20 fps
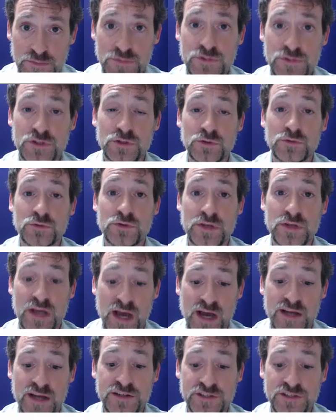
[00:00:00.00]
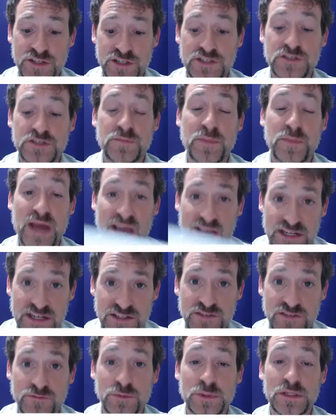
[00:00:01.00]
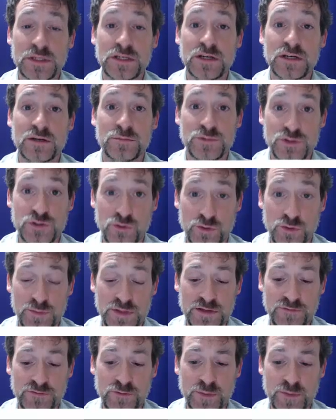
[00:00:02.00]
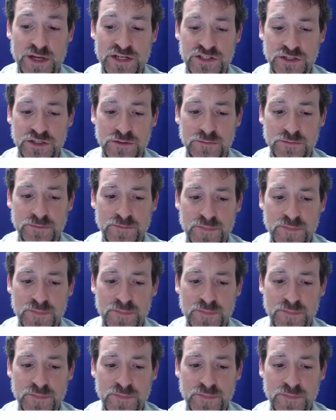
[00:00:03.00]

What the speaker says: to not just passively absorb the information.